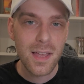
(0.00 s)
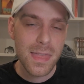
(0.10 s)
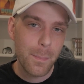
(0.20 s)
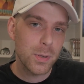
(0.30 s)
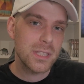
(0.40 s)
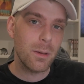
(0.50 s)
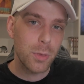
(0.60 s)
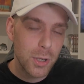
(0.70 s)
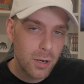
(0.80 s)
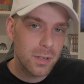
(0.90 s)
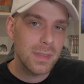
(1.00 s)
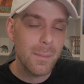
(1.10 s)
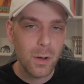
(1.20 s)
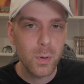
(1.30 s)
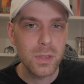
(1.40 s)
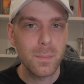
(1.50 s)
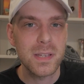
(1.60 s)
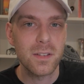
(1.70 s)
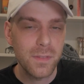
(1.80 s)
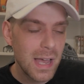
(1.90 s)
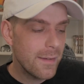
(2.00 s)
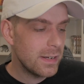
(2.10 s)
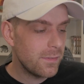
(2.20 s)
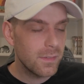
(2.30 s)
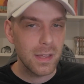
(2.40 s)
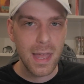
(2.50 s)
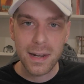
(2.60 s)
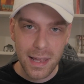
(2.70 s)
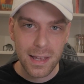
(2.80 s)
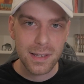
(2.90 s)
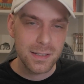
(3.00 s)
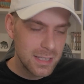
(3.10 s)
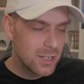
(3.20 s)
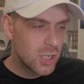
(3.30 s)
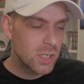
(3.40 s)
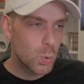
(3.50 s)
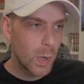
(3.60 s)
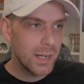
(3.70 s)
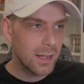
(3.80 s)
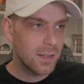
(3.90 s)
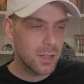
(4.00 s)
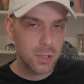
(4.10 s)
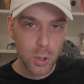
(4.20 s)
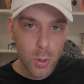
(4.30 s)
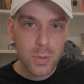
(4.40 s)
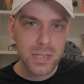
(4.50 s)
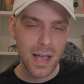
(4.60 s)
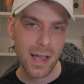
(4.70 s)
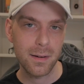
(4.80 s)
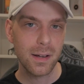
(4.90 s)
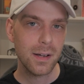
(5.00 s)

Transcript: That puts them 3rd. They might win their best of 5, and if NA and EG is waiting on the 2 side,